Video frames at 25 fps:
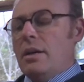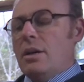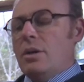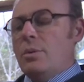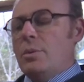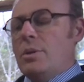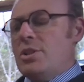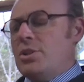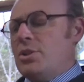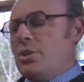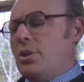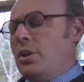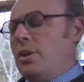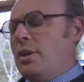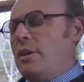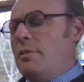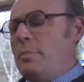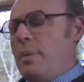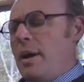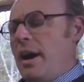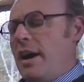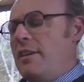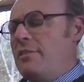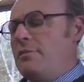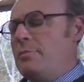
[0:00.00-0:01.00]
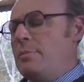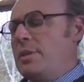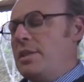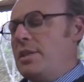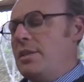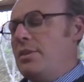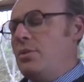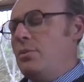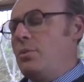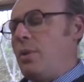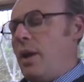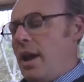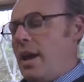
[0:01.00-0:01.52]
We stood on the pavement in
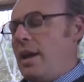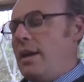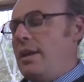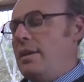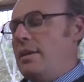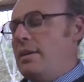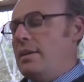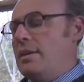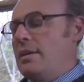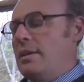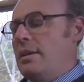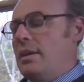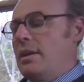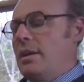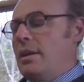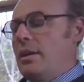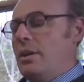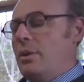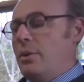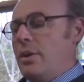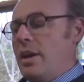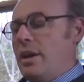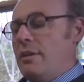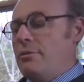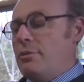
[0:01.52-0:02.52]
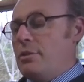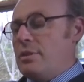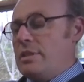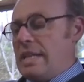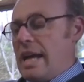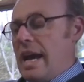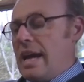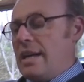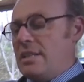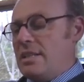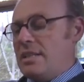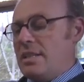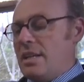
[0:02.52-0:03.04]
the rain, looking for a
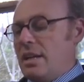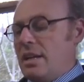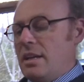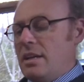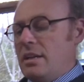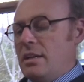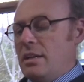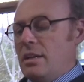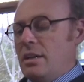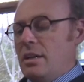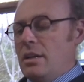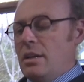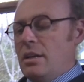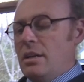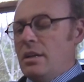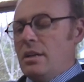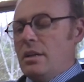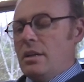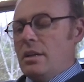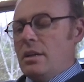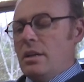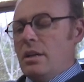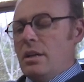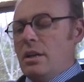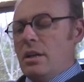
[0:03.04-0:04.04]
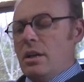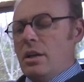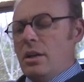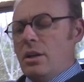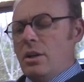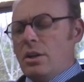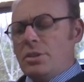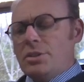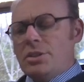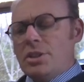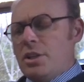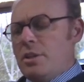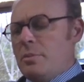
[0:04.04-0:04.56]
taxi.
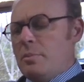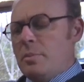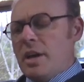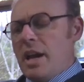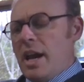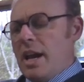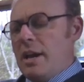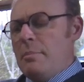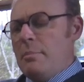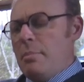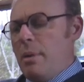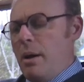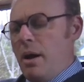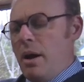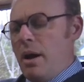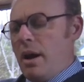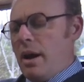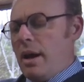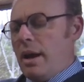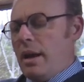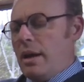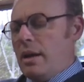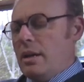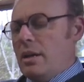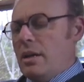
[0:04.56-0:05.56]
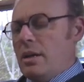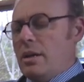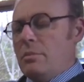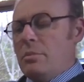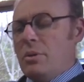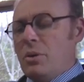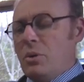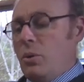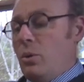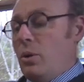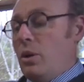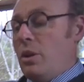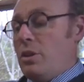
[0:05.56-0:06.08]
Lots of them came by,
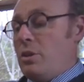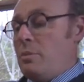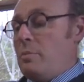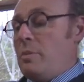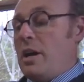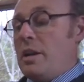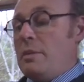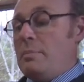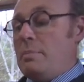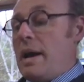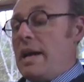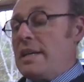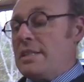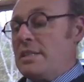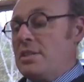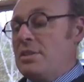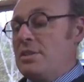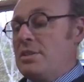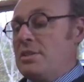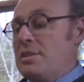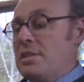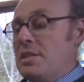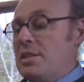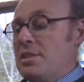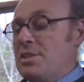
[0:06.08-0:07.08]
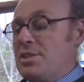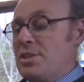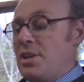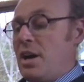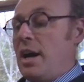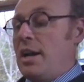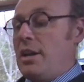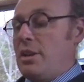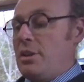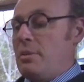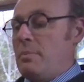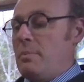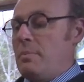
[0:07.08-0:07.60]
but all of them had passengers
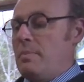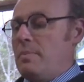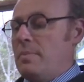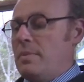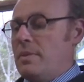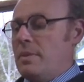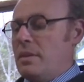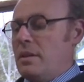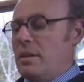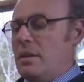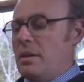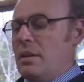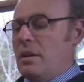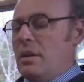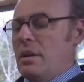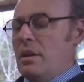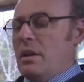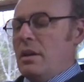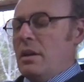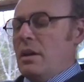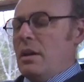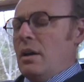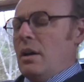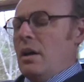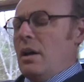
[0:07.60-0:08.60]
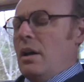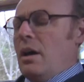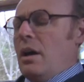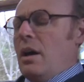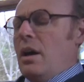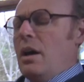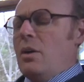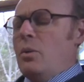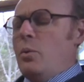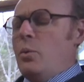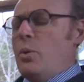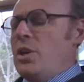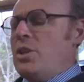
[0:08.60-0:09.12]
inside them.
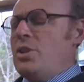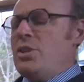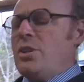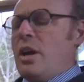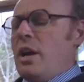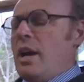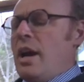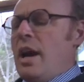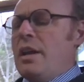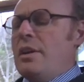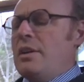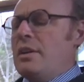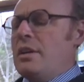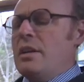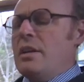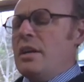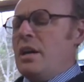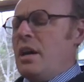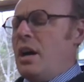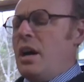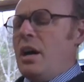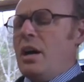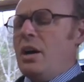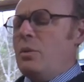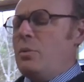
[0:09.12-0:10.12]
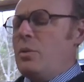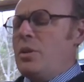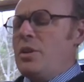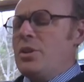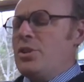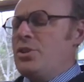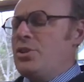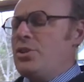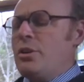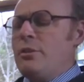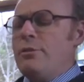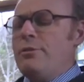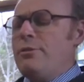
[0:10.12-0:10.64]
"I wish I had a car with a
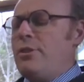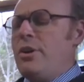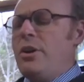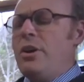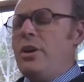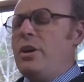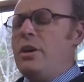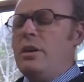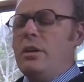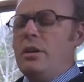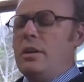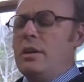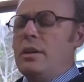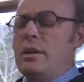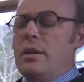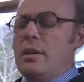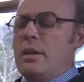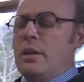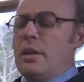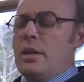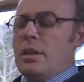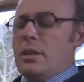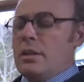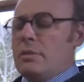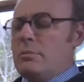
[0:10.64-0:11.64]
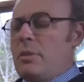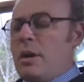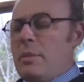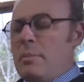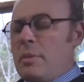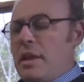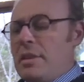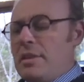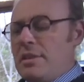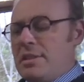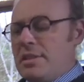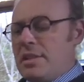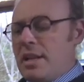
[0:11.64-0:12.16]
chauffeur," my
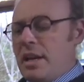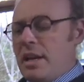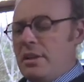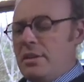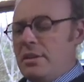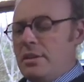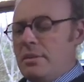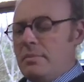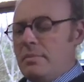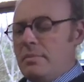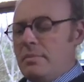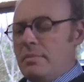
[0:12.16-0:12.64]
mother said.